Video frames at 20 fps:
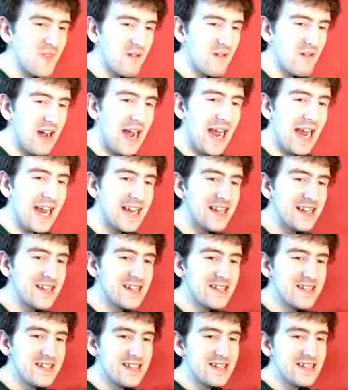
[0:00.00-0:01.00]
Right.
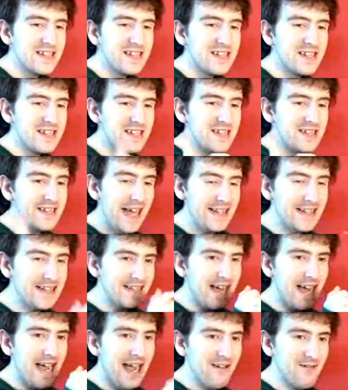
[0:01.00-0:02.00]
Let's
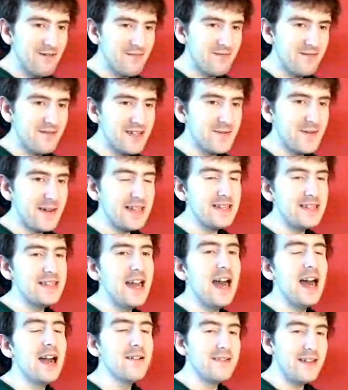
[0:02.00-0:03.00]
go. So we
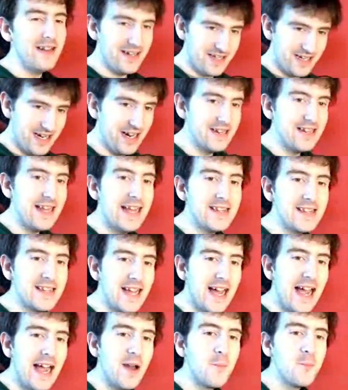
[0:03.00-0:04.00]
start. Let's
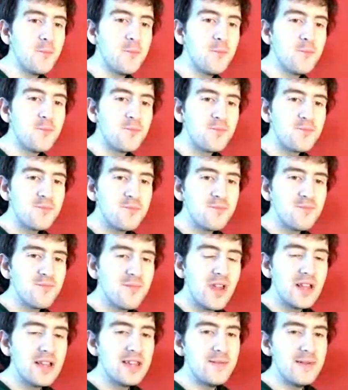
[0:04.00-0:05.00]
go.
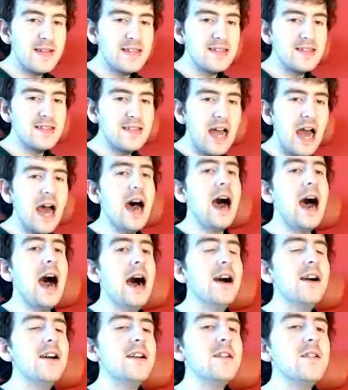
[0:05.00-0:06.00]
So we start
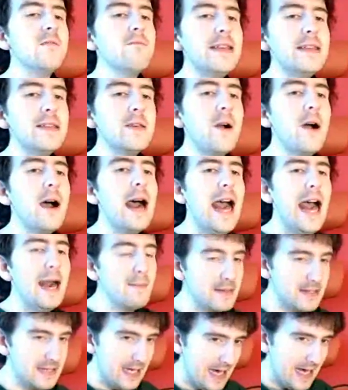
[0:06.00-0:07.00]
with your
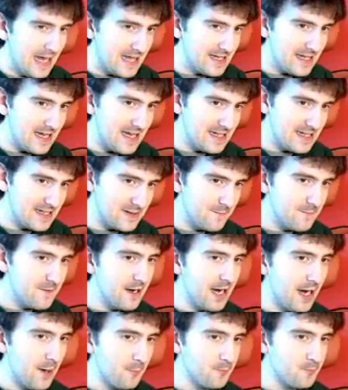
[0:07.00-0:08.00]
appetizers.
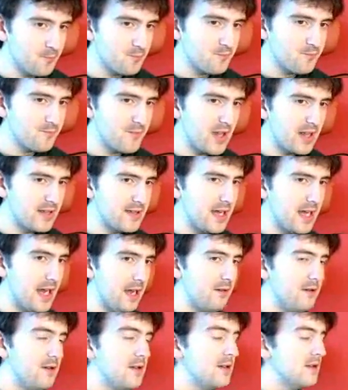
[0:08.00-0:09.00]

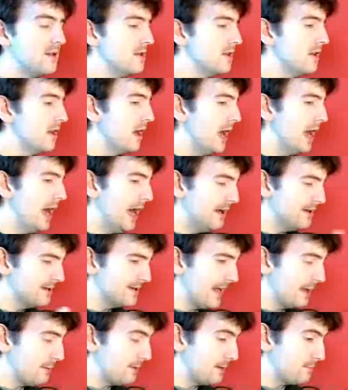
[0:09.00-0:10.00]
So I'll
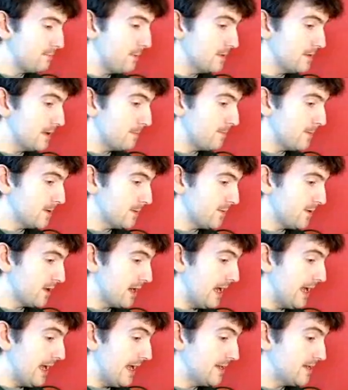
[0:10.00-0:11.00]
say what the
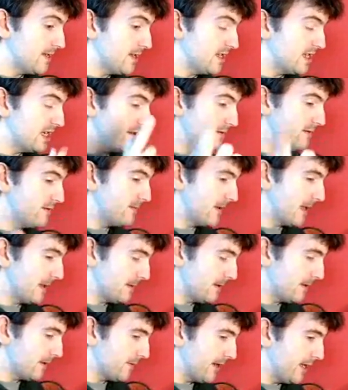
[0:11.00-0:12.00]
product is. You
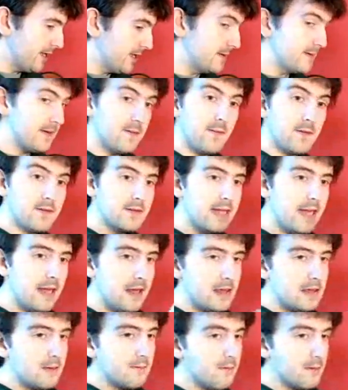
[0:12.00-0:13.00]
give the description. This one there.
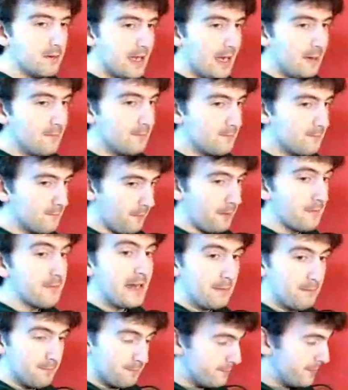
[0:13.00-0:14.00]
This one there. Go.
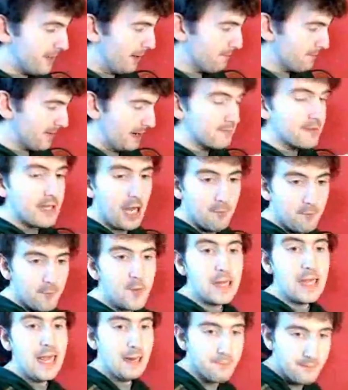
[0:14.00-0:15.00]
Okay.
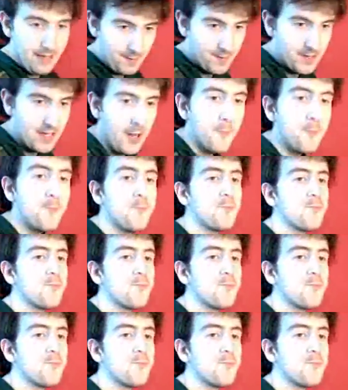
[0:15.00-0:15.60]
Right. Let's go.